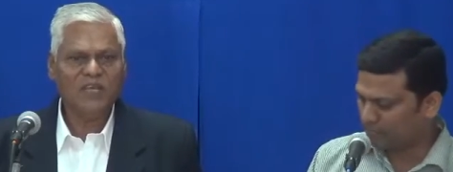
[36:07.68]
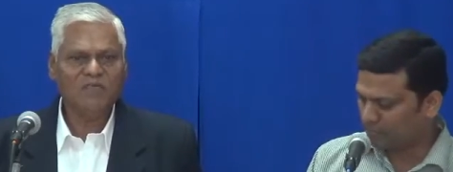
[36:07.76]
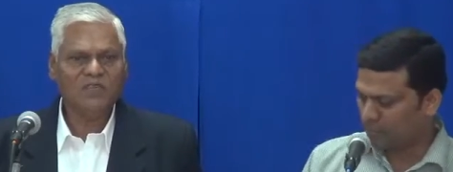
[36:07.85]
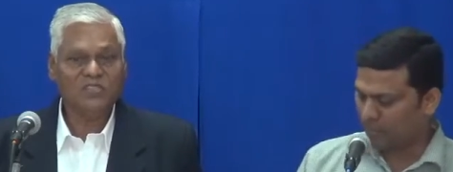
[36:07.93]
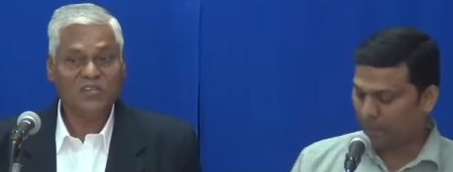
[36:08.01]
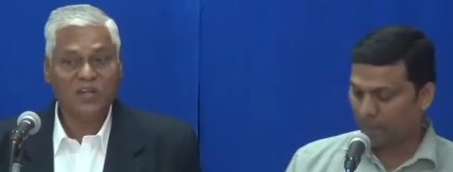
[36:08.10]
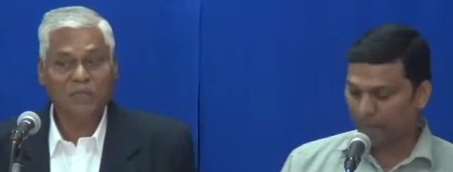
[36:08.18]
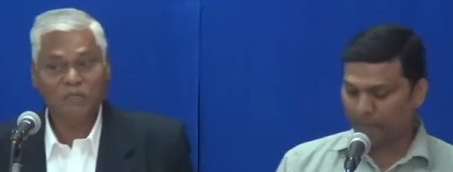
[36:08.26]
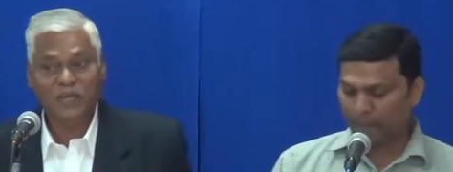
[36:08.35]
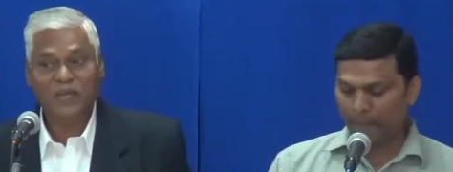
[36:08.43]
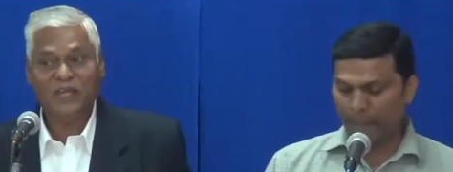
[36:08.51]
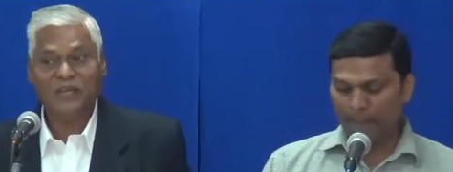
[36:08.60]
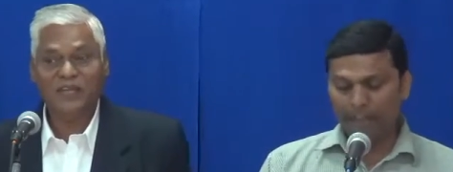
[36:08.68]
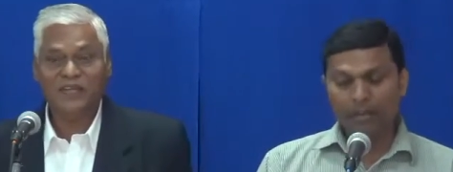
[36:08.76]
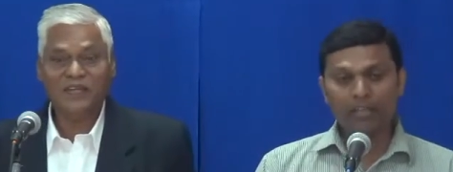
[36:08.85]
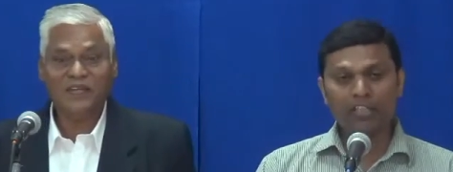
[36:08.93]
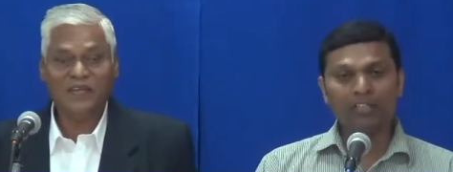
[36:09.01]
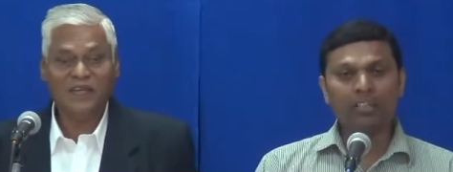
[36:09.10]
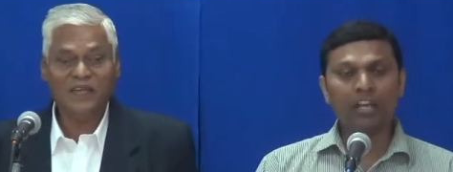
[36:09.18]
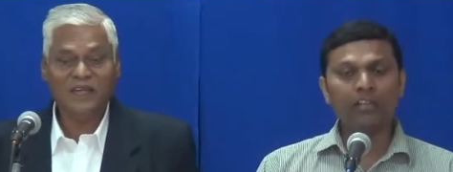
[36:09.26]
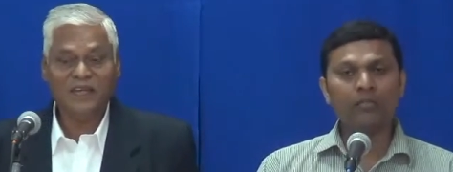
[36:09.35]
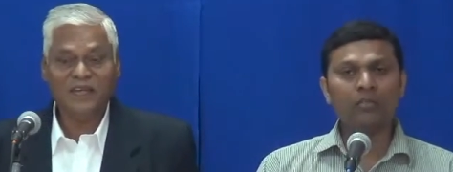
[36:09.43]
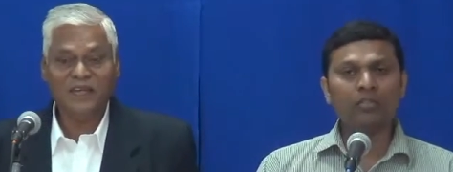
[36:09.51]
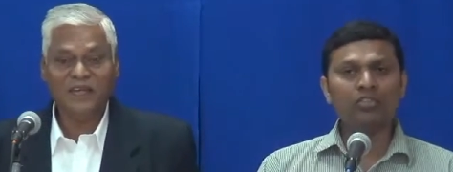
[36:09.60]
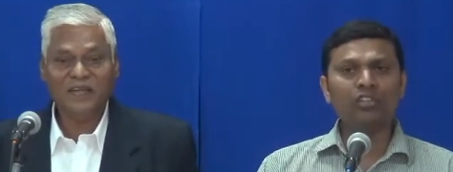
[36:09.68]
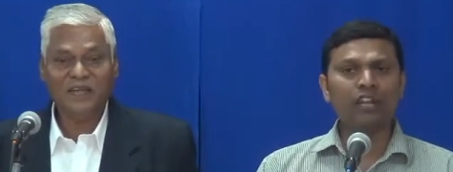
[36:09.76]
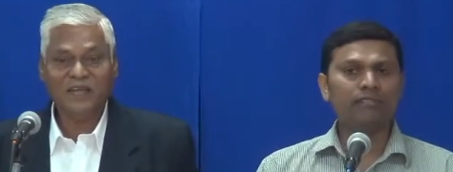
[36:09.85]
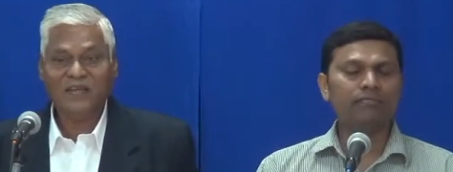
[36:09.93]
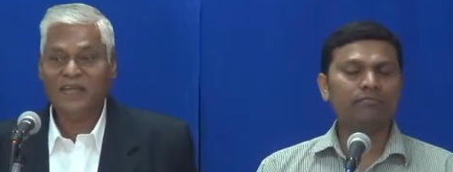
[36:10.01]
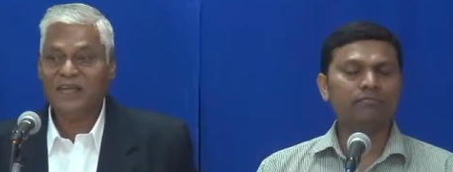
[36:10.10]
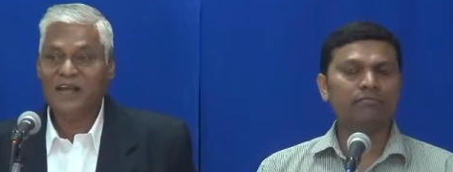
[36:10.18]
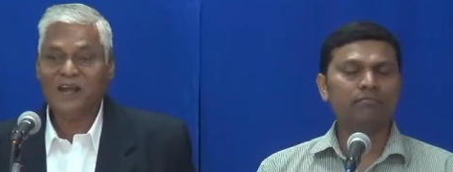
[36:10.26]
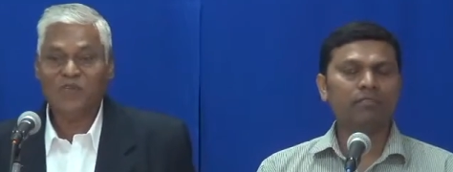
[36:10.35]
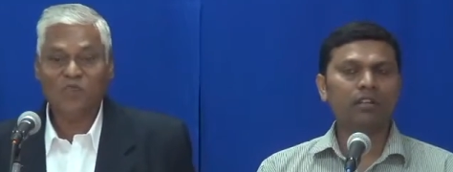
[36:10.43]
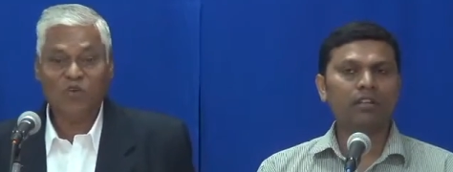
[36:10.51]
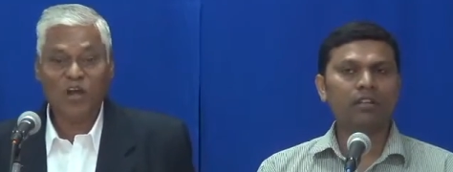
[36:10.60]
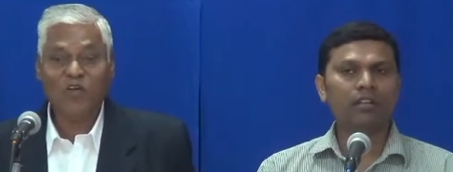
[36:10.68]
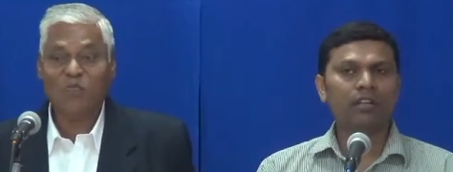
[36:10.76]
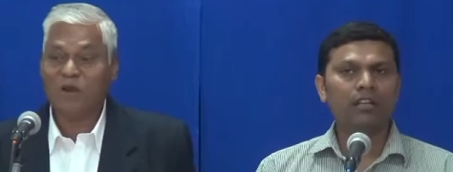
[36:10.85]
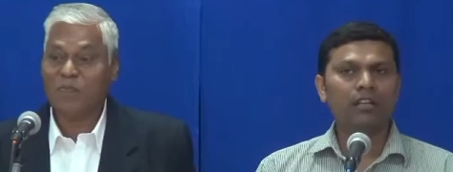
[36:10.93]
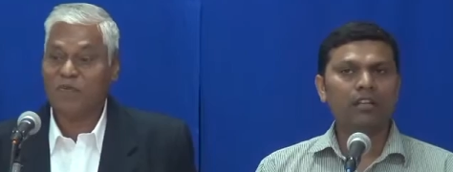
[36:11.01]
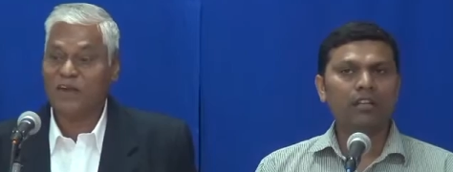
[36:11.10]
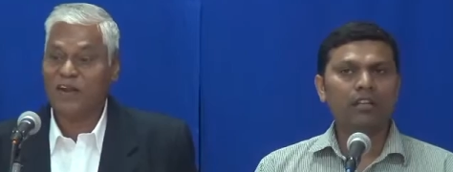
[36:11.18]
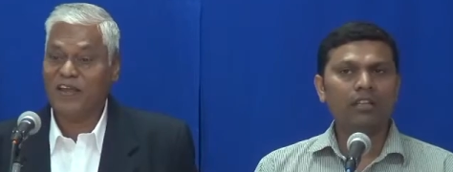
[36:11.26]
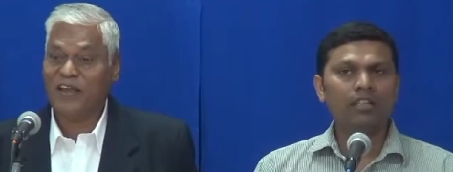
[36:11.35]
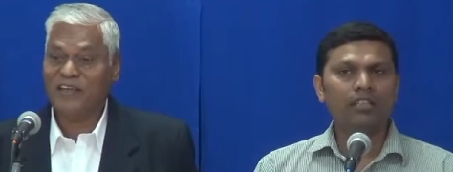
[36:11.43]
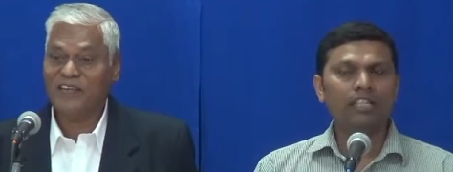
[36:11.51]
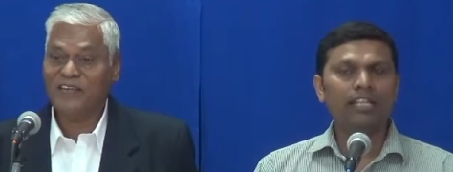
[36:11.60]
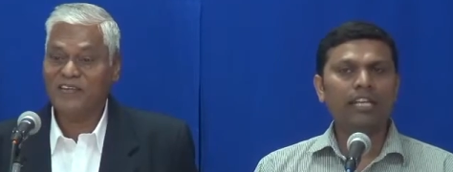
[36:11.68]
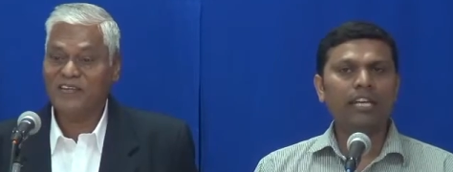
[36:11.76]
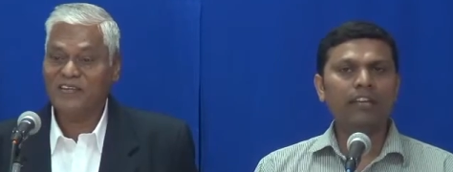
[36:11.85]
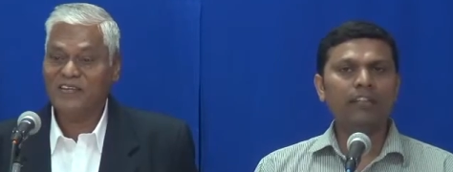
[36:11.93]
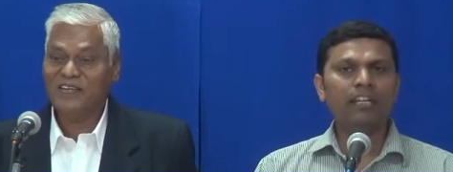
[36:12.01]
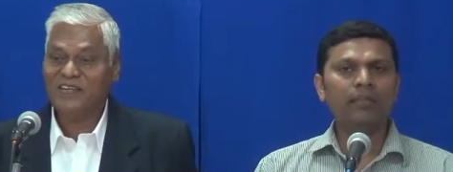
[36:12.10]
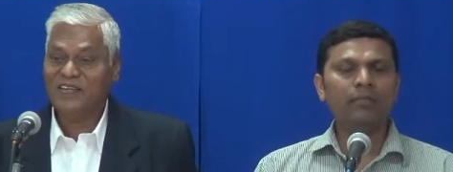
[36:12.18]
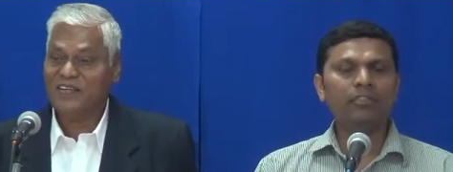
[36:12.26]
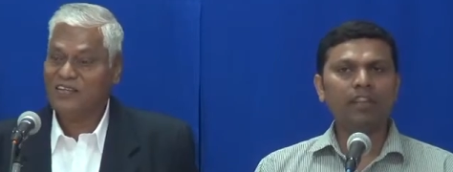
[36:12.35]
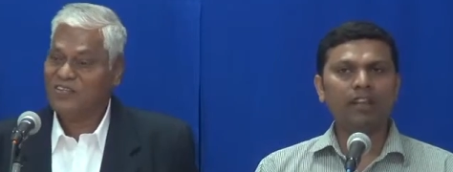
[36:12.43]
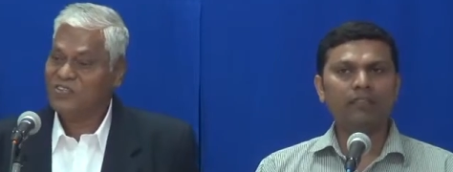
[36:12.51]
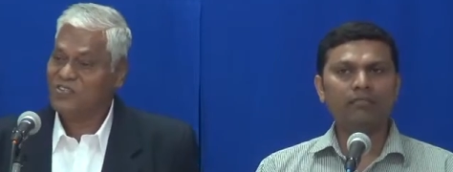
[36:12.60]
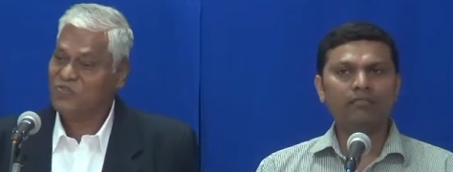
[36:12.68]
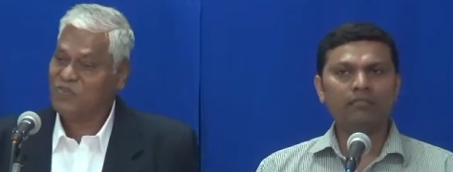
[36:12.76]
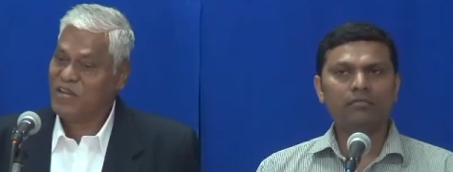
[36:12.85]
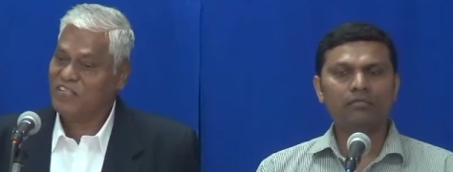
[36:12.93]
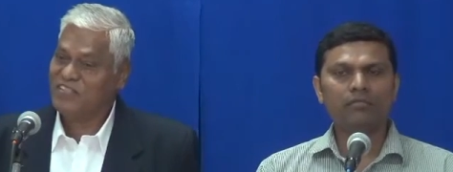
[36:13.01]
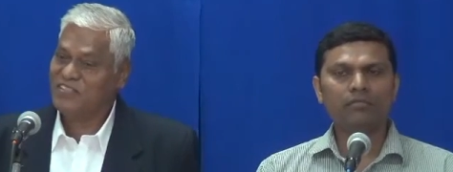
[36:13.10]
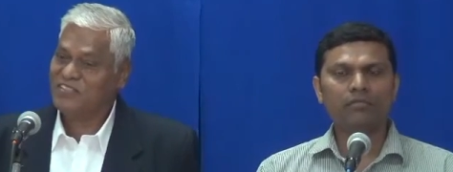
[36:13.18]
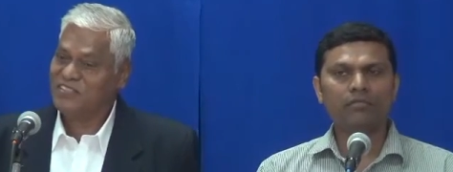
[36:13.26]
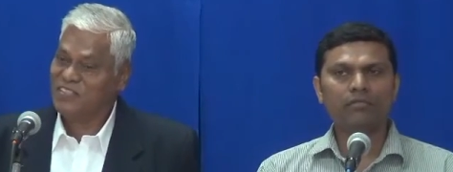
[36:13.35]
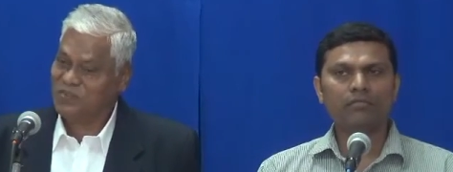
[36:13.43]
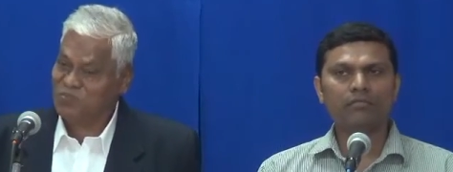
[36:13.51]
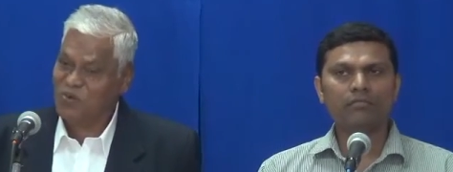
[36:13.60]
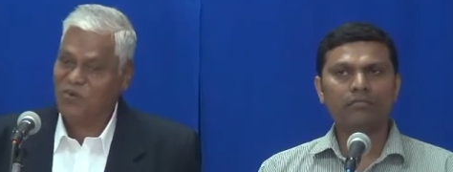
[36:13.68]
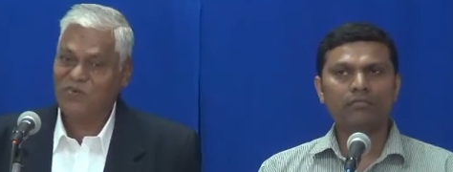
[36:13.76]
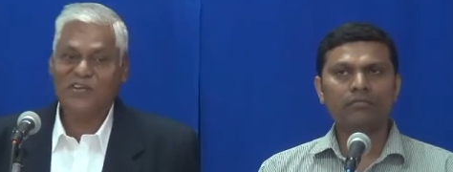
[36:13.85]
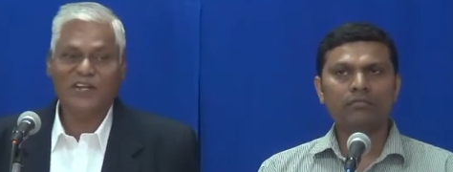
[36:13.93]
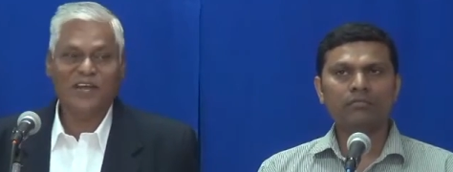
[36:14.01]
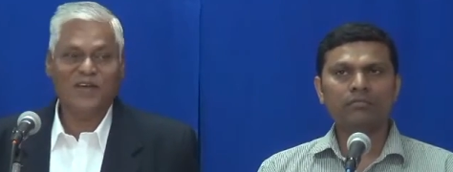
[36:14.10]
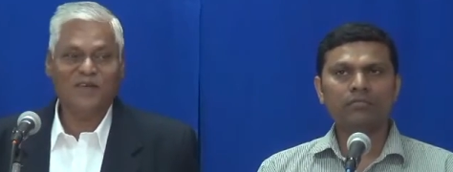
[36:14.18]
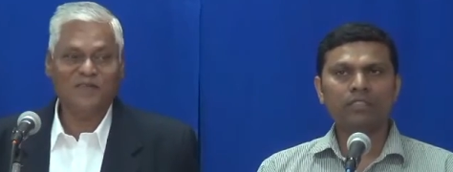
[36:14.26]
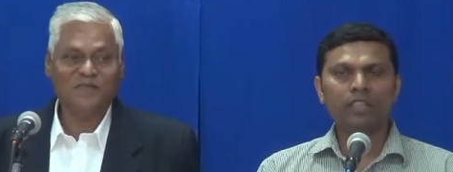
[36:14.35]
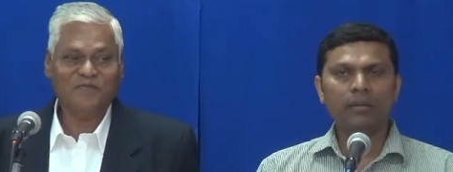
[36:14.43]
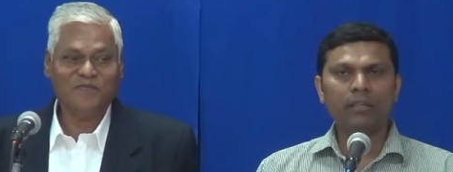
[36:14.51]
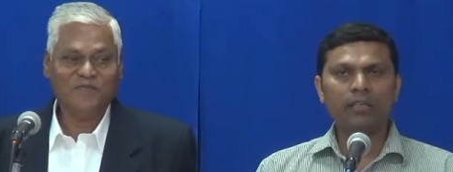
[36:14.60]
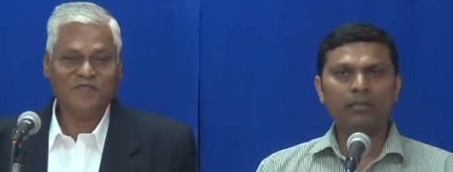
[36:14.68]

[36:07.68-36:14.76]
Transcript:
Speaker 1: was limping. He cannot walk properly. His flesh is broken now. Now